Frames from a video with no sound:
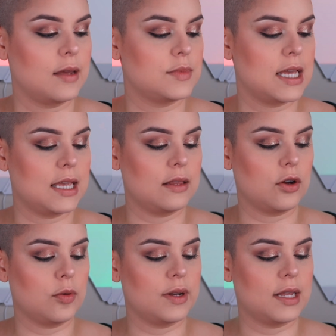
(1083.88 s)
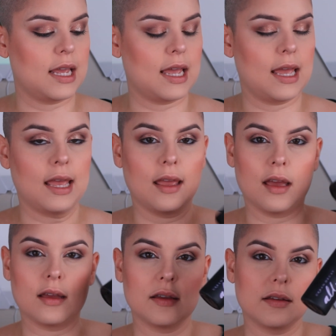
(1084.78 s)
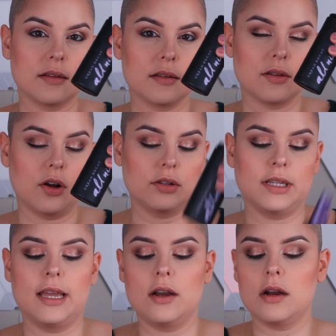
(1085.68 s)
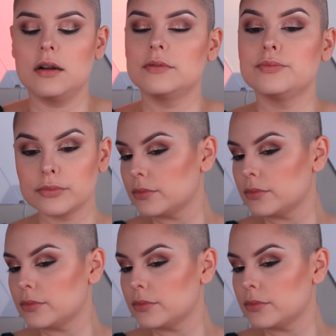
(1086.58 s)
I'm taking the Urban Decay All Nighter.